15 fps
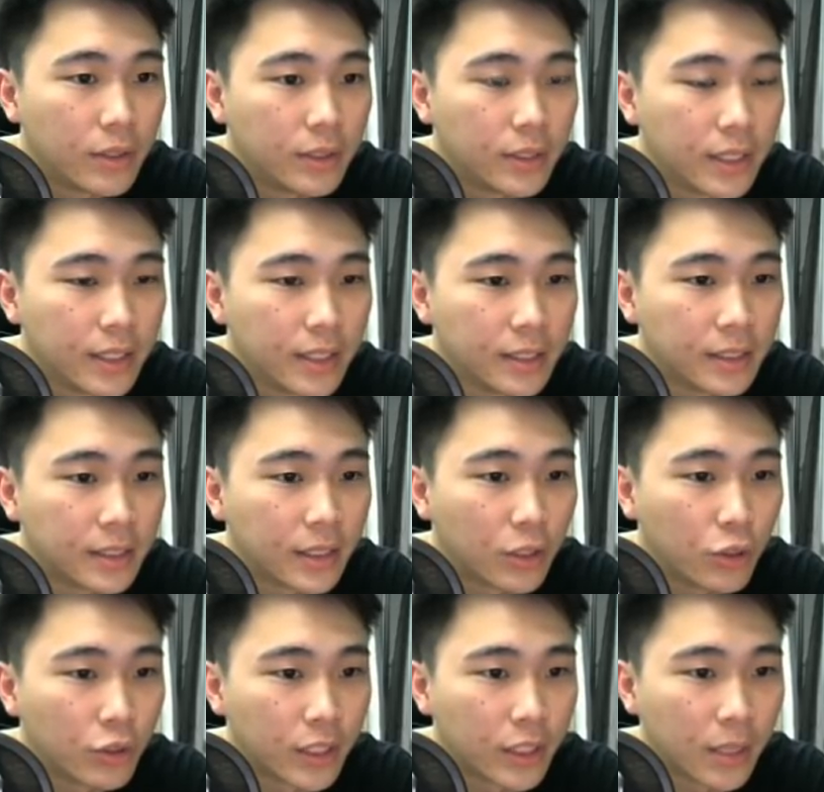See, this is the
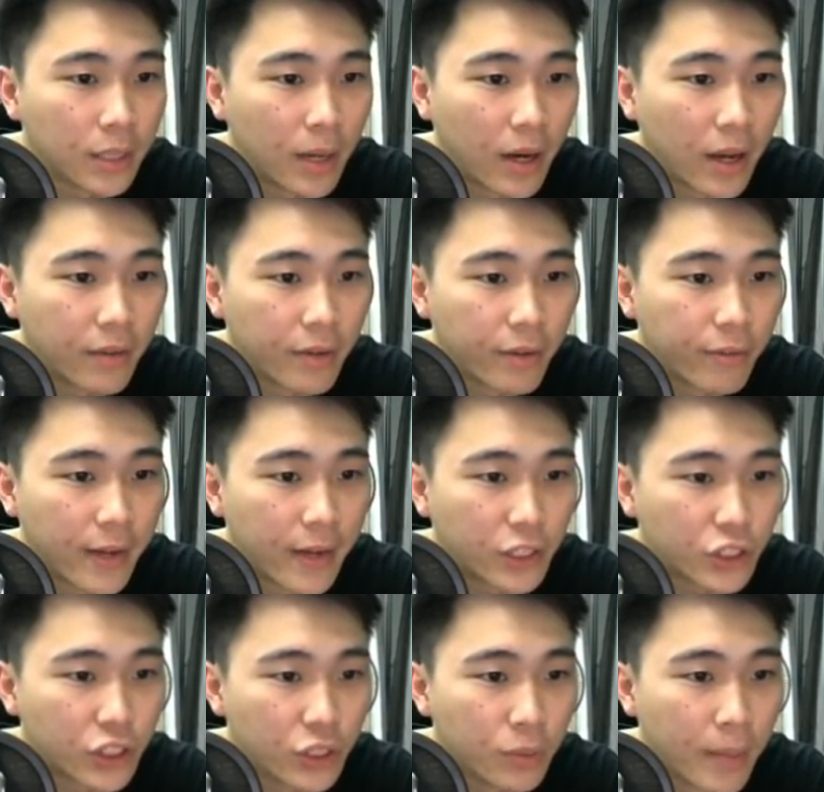good thing about having
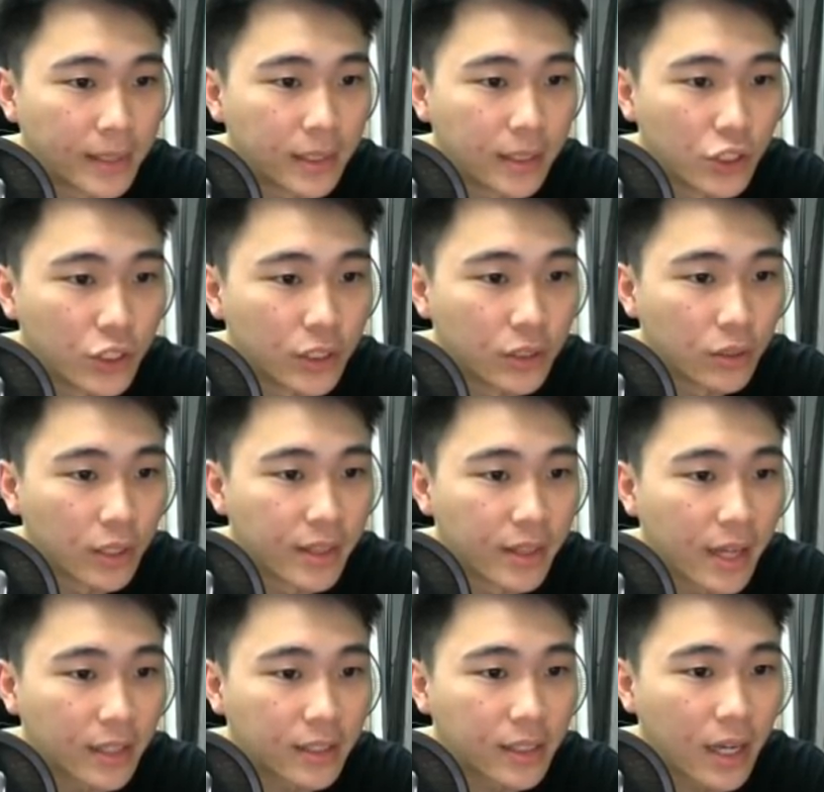flashy messages. Okay,
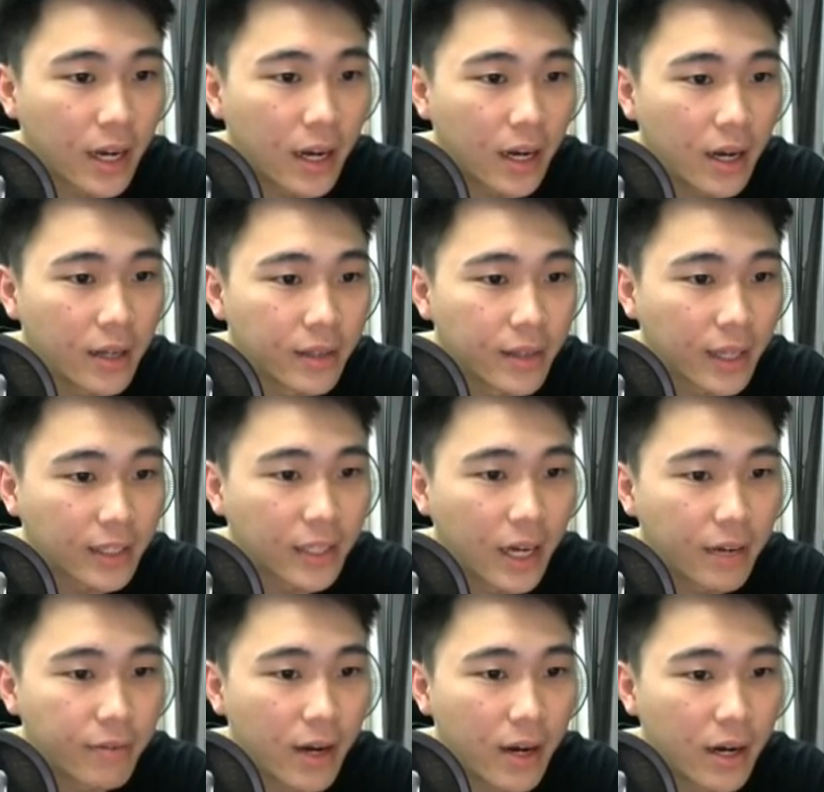
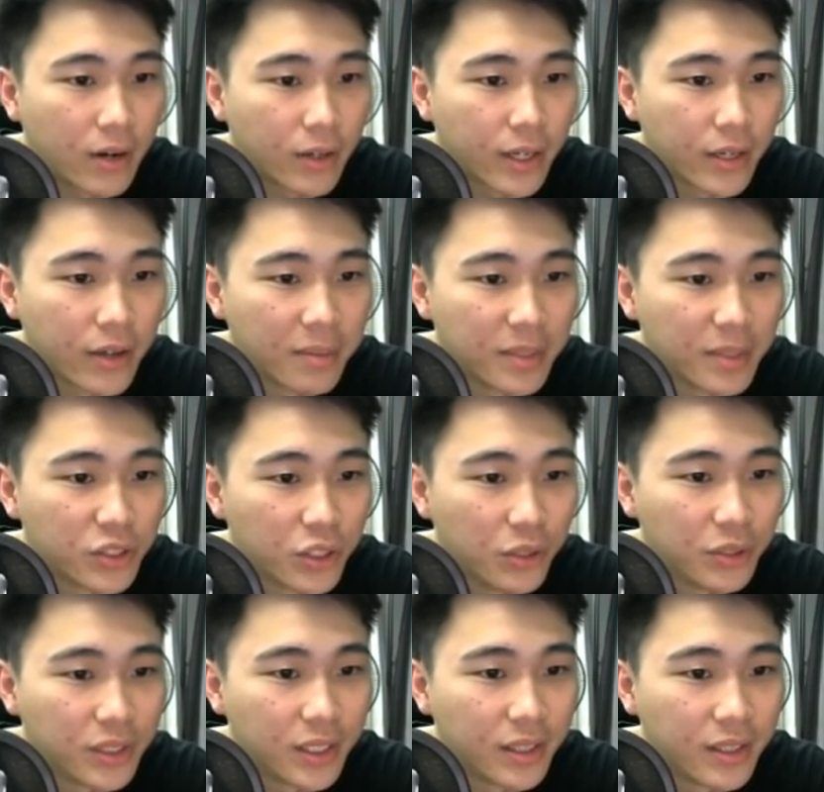Nectava. Okay, you have been
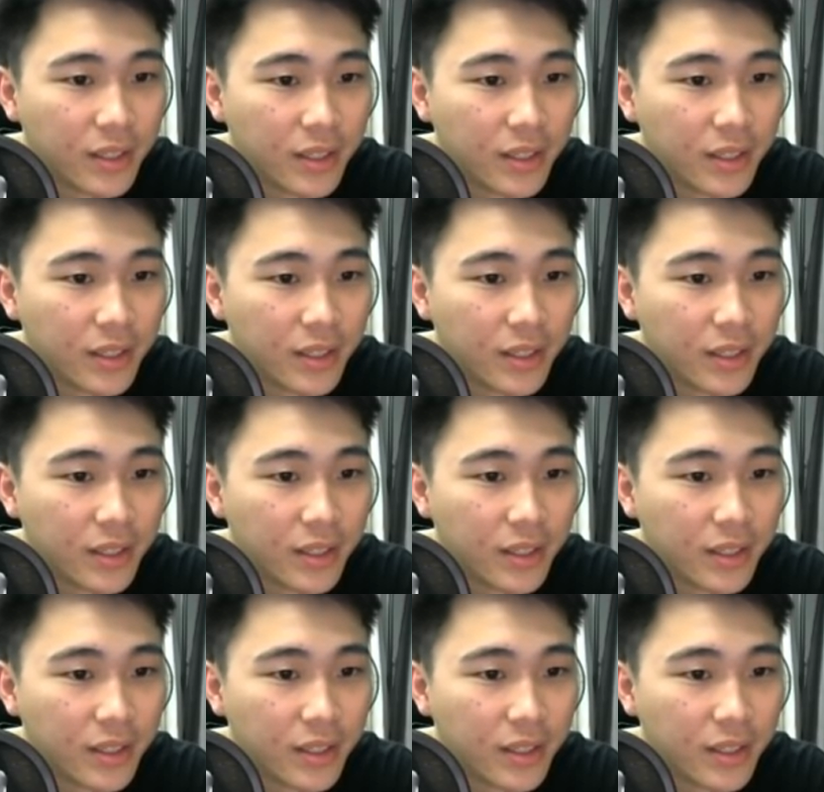chosen.